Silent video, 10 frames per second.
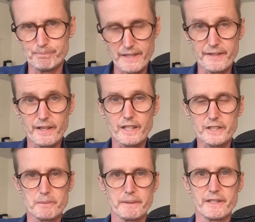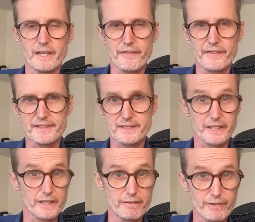And there are going to be 9 things I'm
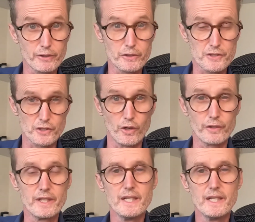going to focus on.